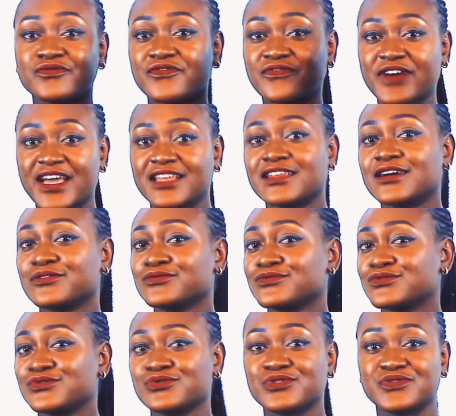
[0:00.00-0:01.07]
find out
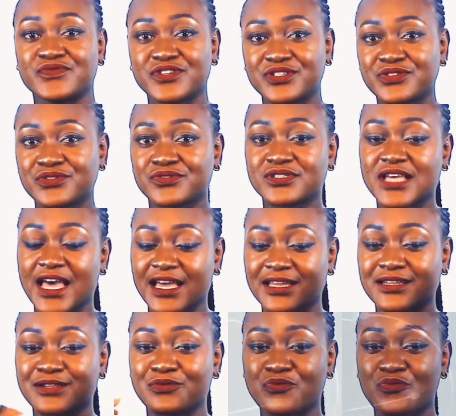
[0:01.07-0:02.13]
those videos and